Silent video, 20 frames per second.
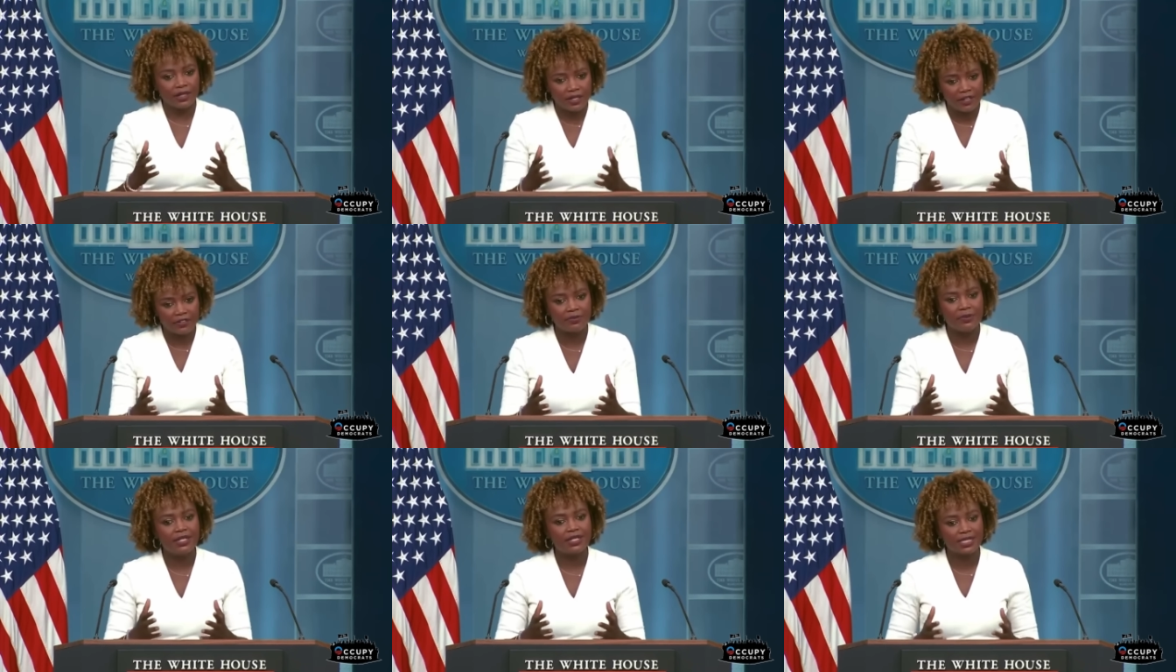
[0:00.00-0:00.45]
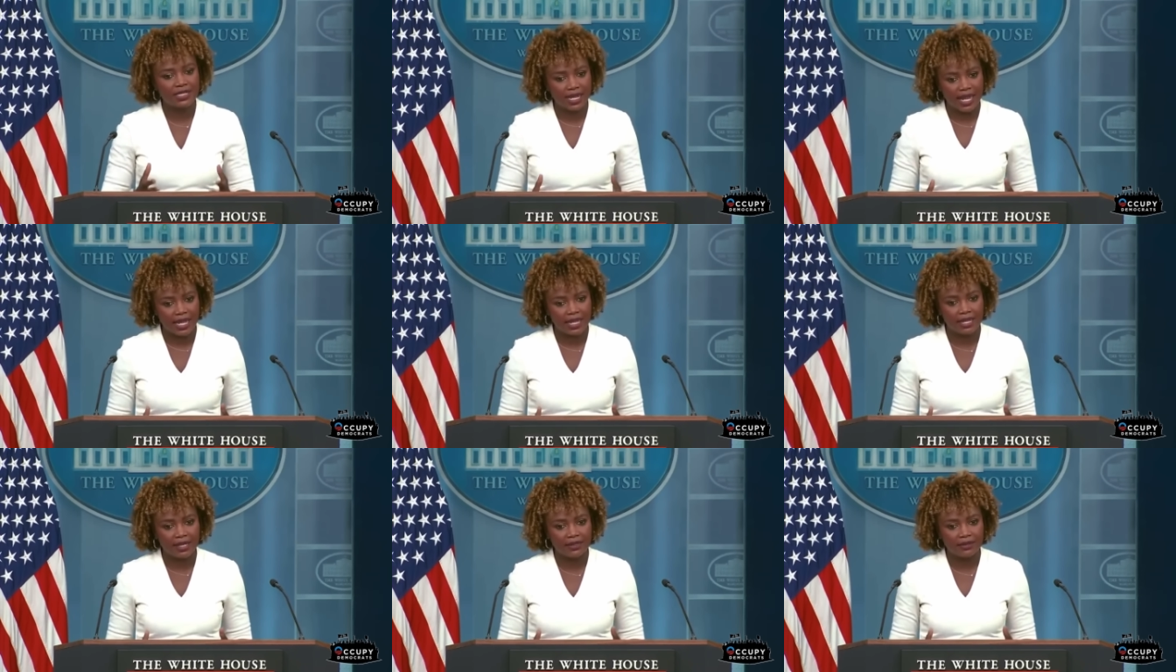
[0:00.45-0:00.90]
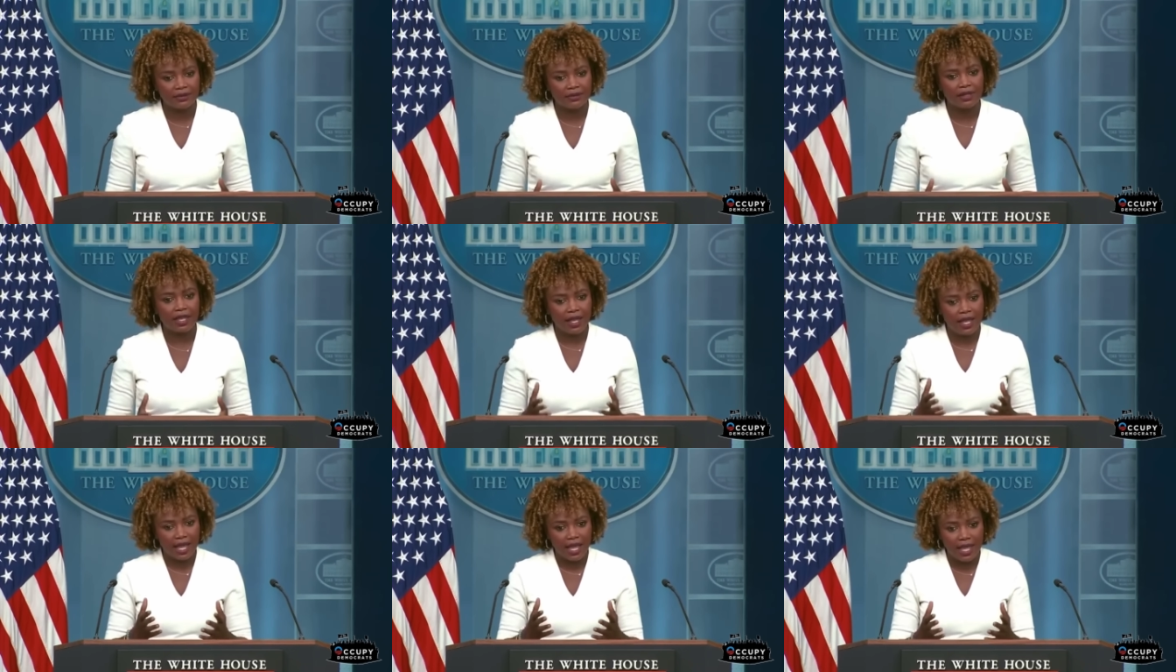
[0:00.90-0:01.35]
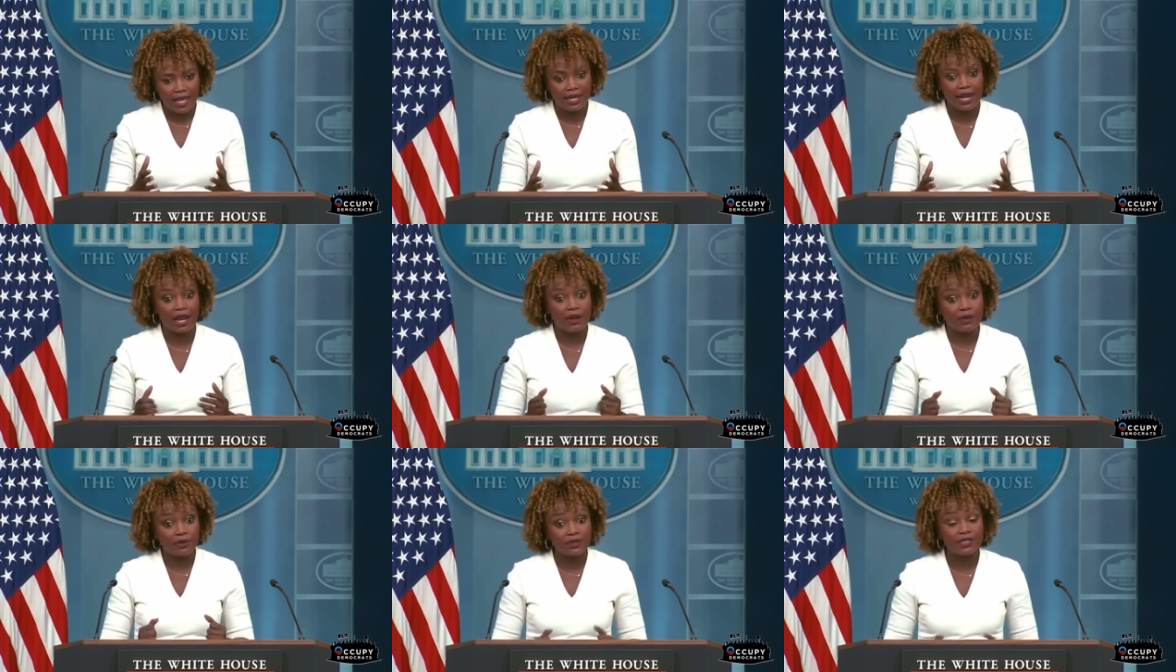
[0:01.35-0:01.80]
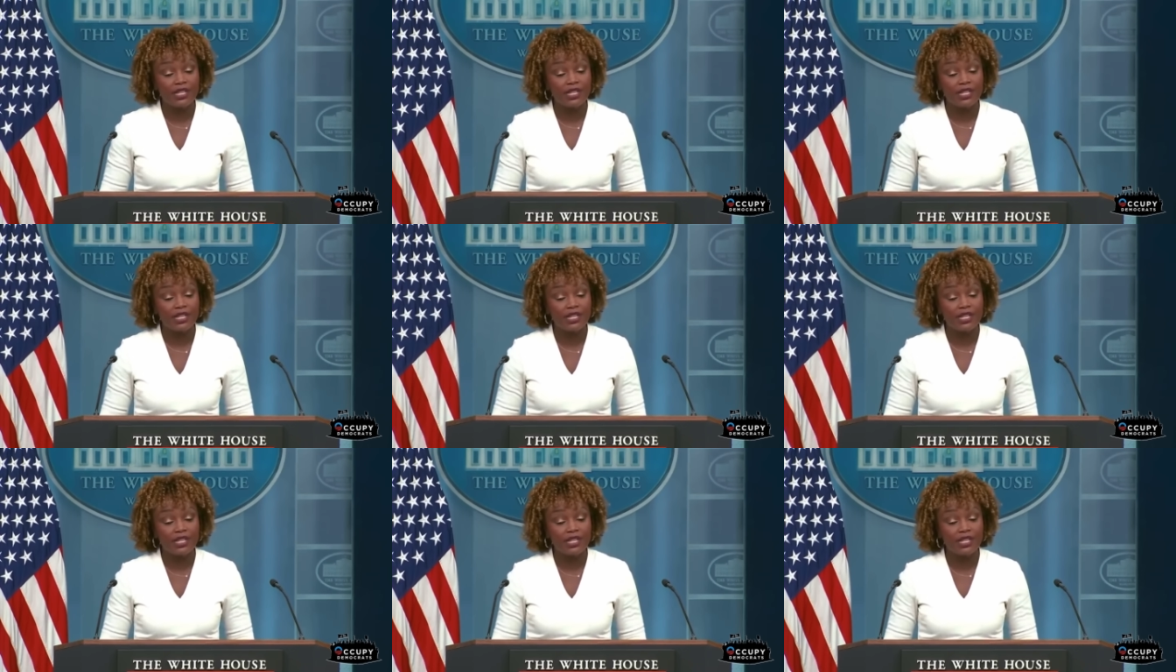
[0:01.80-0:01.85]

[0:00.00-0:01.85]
Give me a second, and I will